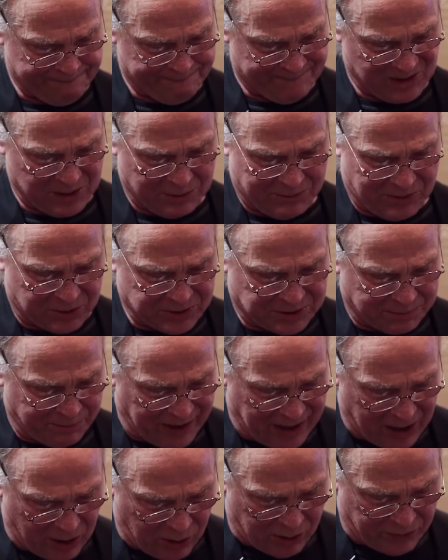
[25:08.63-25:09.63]
The most
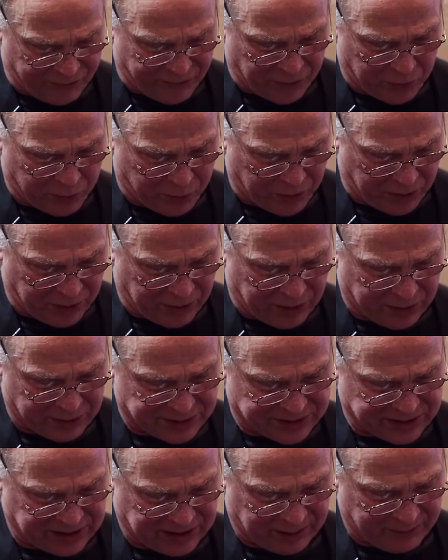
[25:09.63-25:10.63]
powerful
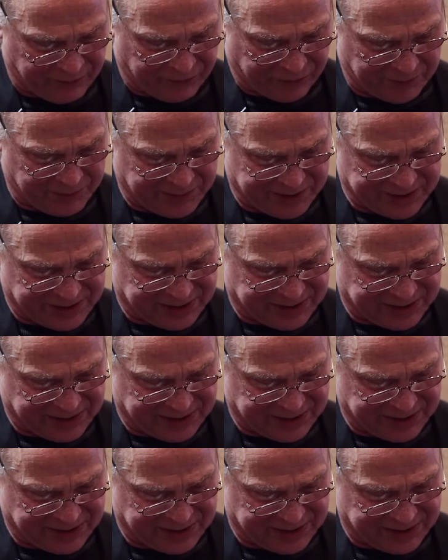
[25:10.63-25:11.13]
words come from this